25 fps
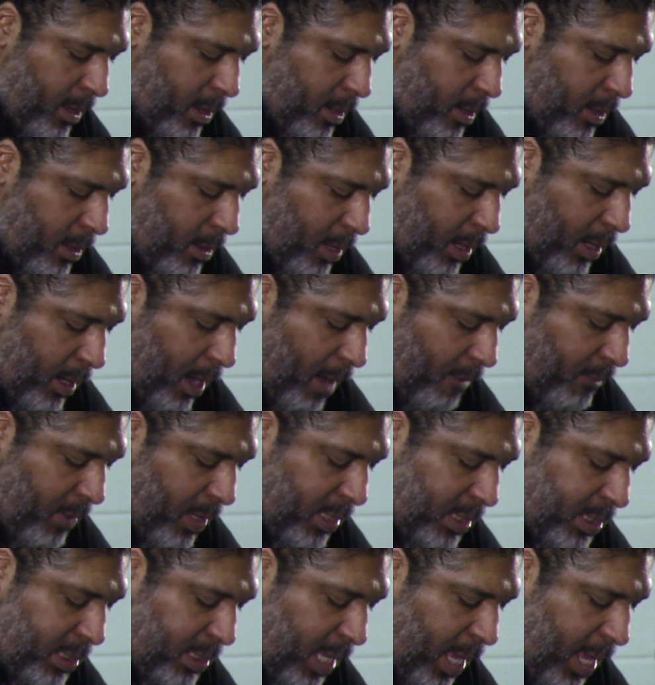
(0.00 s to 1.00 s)
the
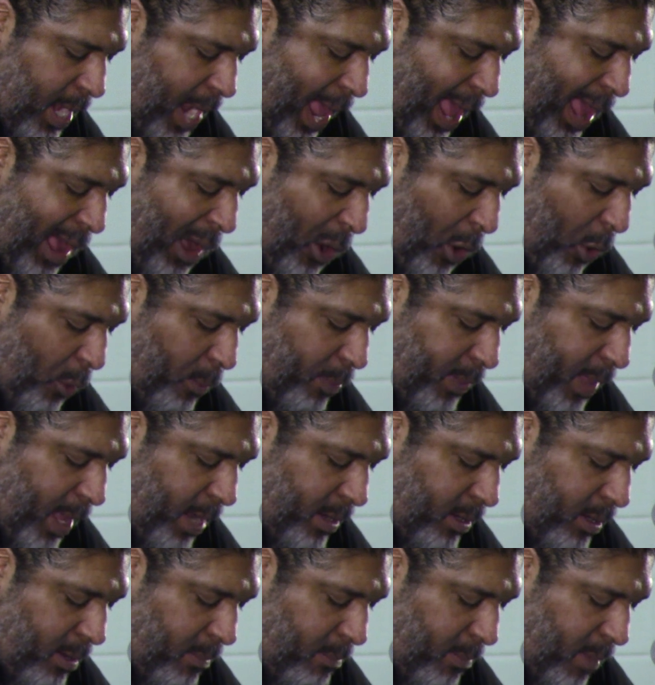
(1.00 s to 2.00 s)
governor said, I hope
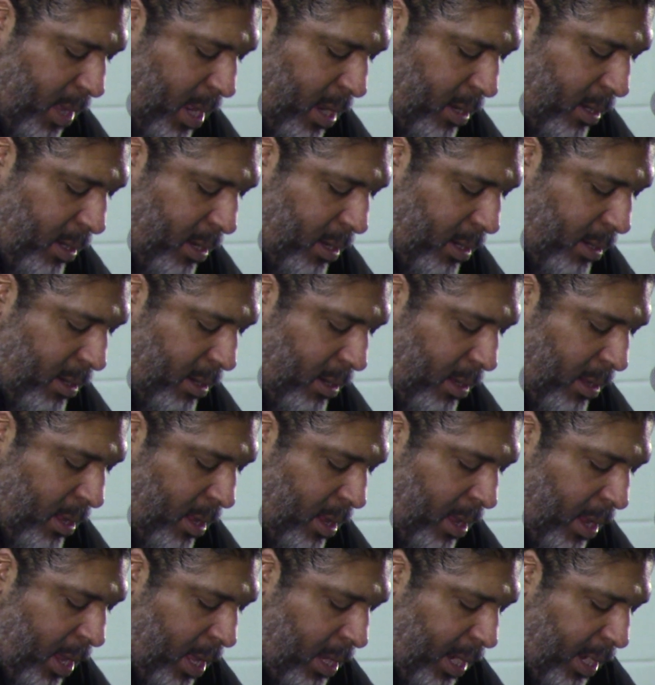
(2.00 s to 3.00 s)
that
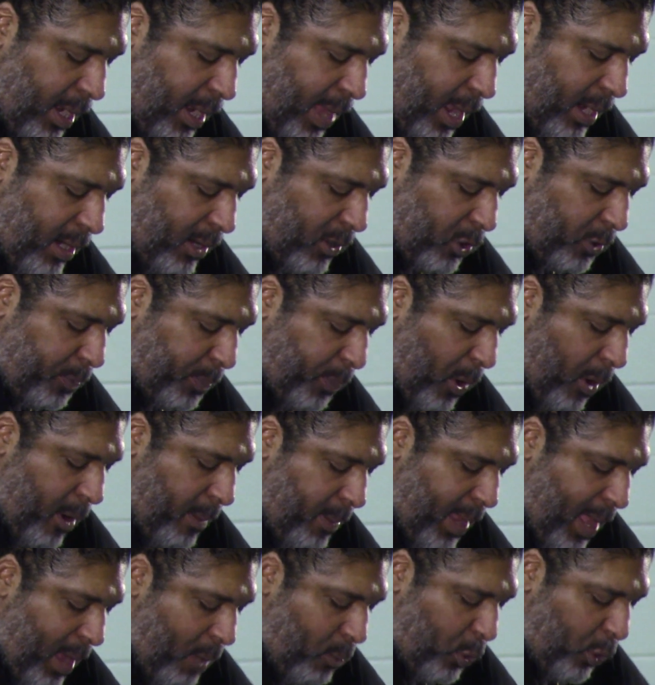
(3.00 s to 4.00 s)
Dominion and Atlantic Coast
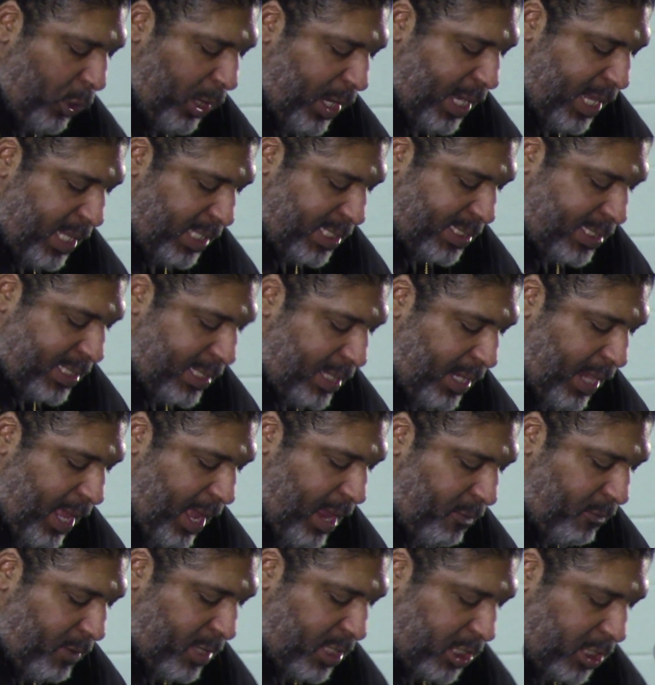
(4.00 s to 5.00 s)
Park Line will listen
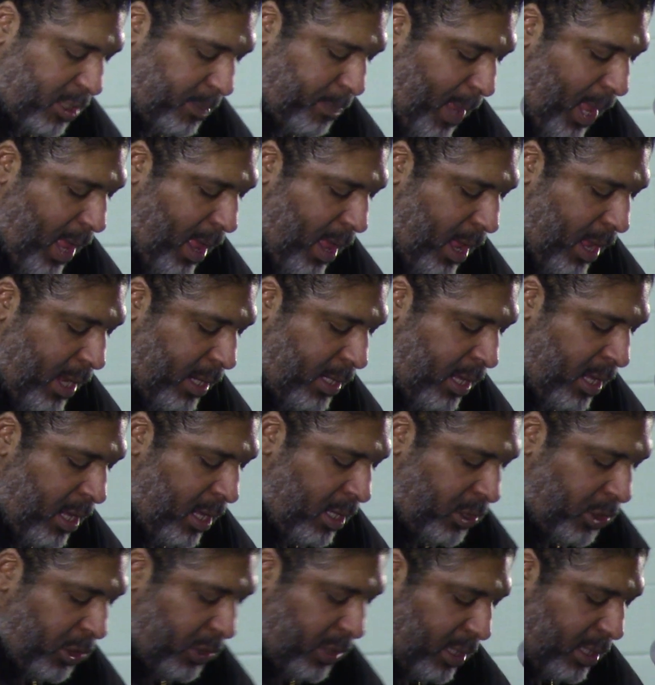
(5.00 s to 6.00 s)
and
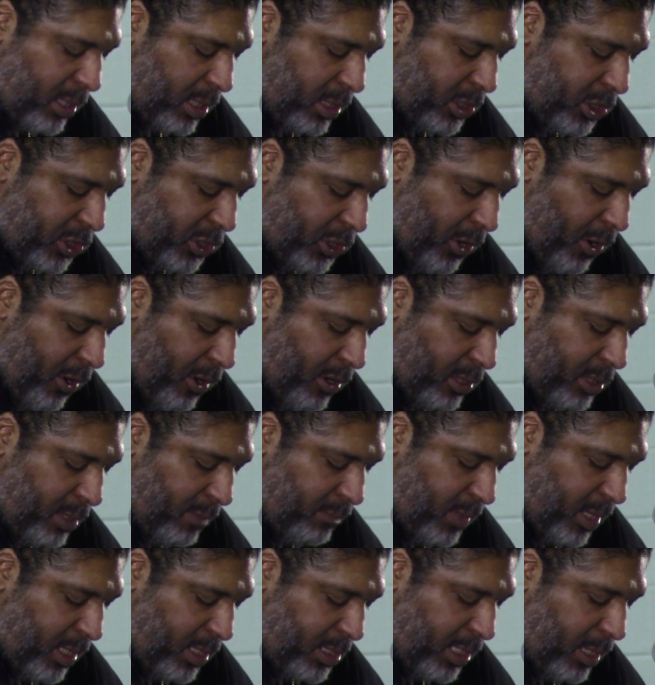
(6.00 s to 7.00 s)
respond to the concerns
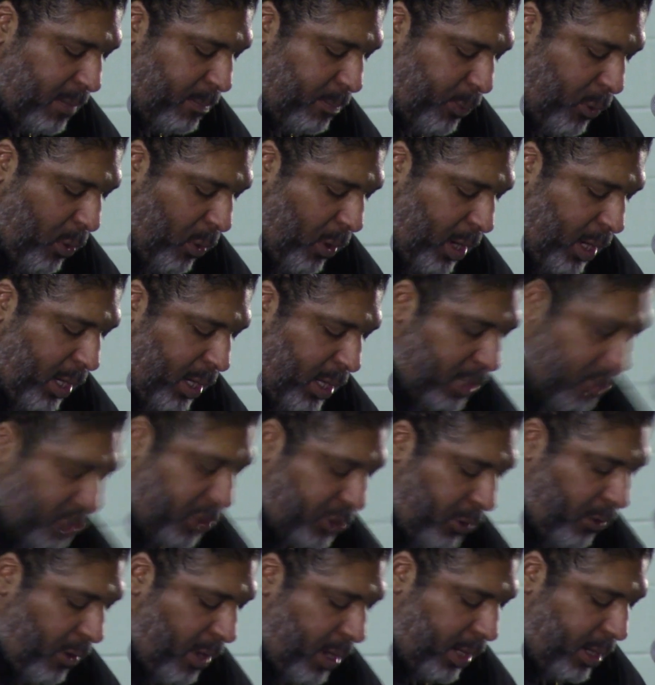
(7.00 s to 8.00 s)
of this important
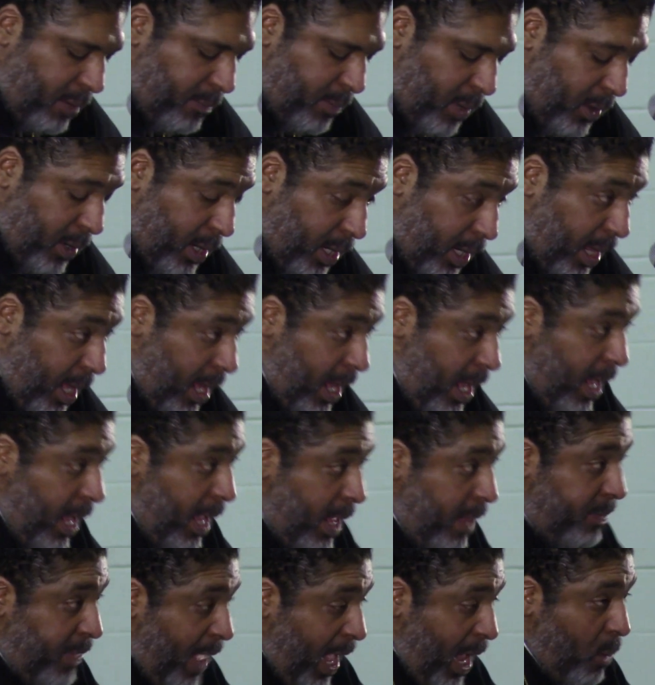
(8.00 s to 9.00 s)
historic community.
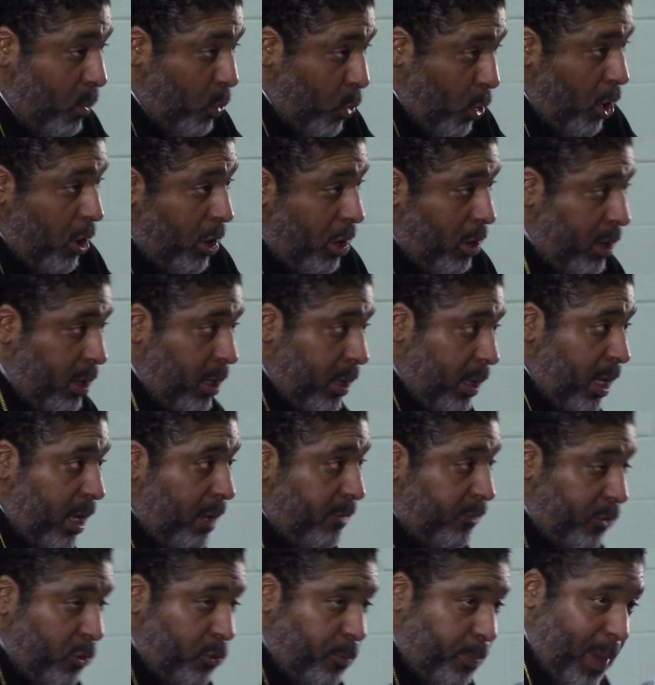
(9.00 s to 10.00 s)
They would
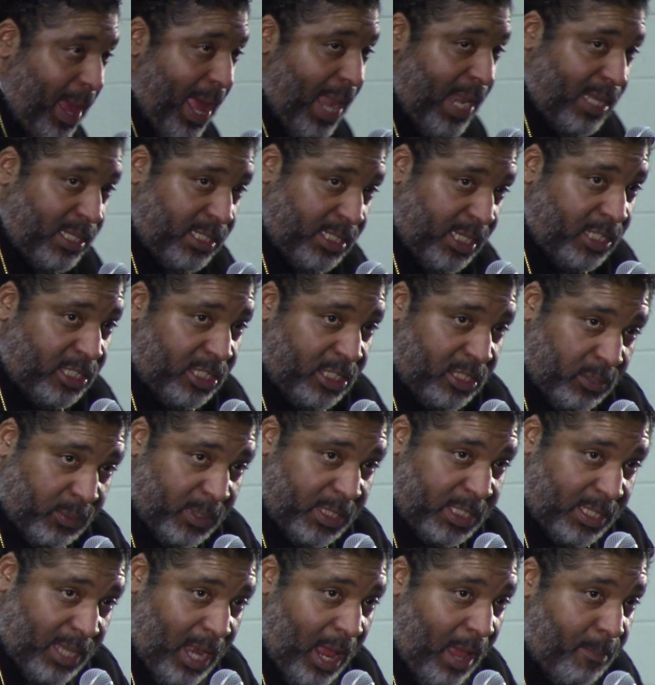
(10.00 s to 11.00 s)
if you politicians
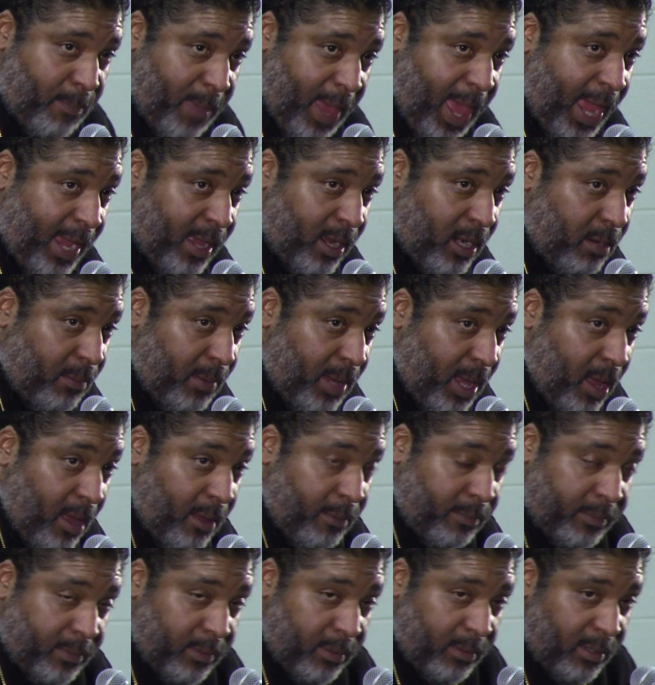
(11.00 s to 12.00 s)
would start backing them
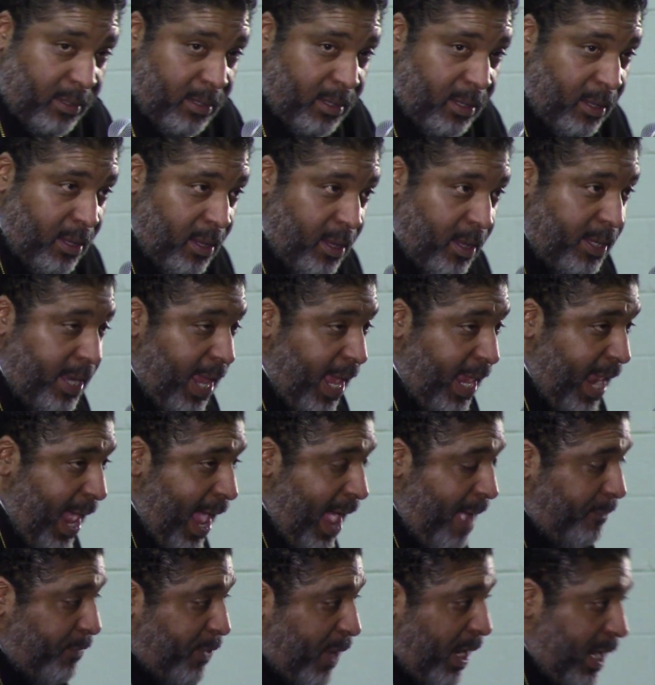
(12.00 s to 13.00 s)
up. They
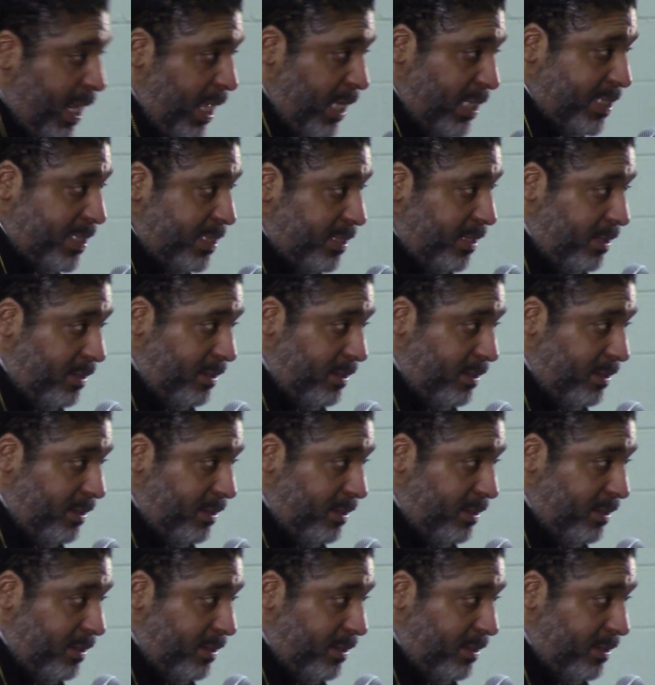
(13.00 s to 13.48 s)
have to listen.